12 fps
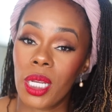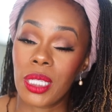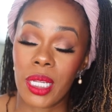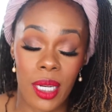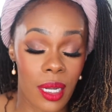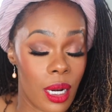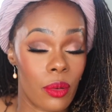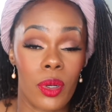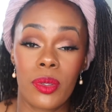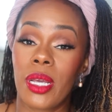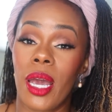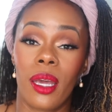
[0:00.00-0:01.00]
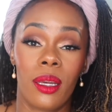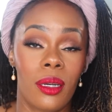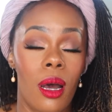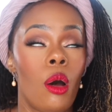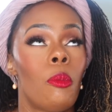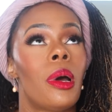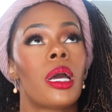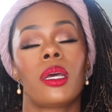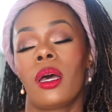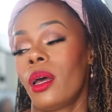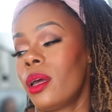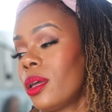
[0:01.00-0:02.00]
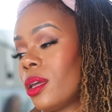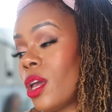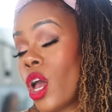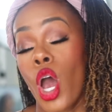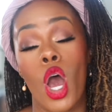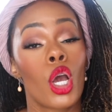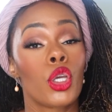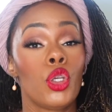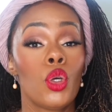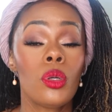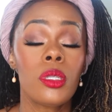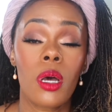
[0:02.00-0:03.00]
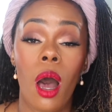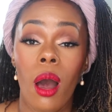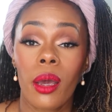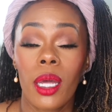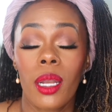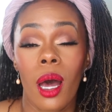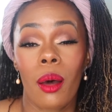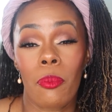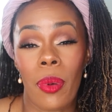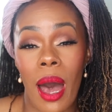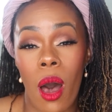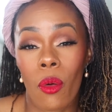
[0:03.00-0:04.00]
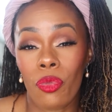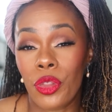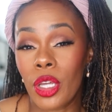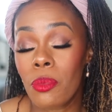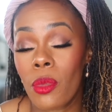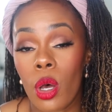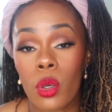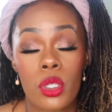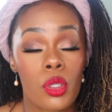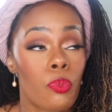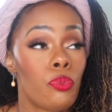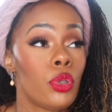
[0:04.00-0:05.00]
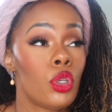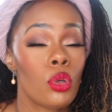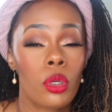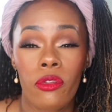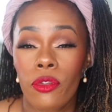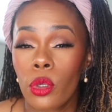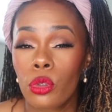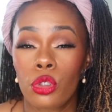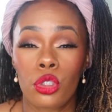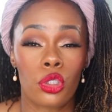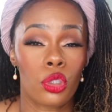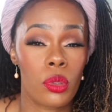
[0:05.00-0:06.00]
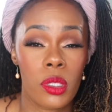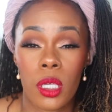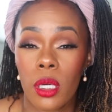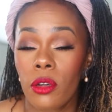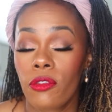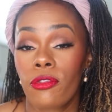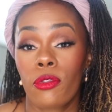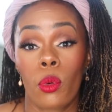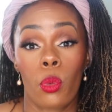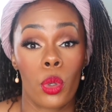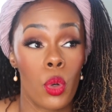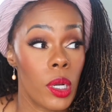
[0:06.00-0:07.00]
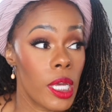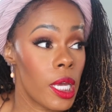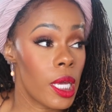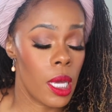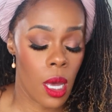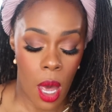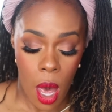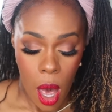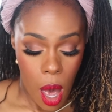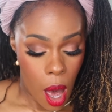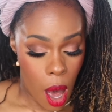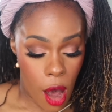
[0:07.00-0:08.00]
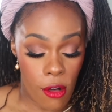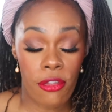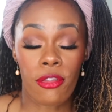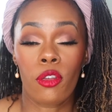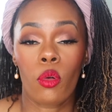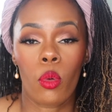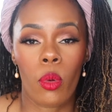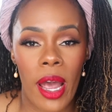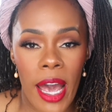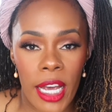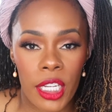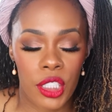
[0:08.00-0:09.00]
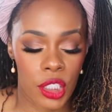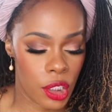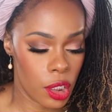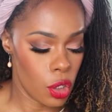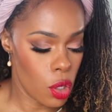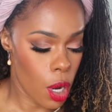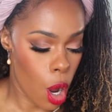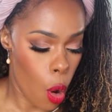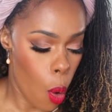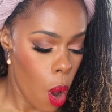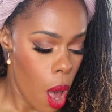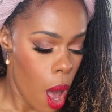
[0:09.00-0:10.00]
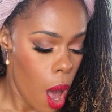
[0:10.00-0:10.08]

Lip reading: DELINA La Rosee. Oh my God. You talking about the most beautiful, juicy, fruity, fresh, you know,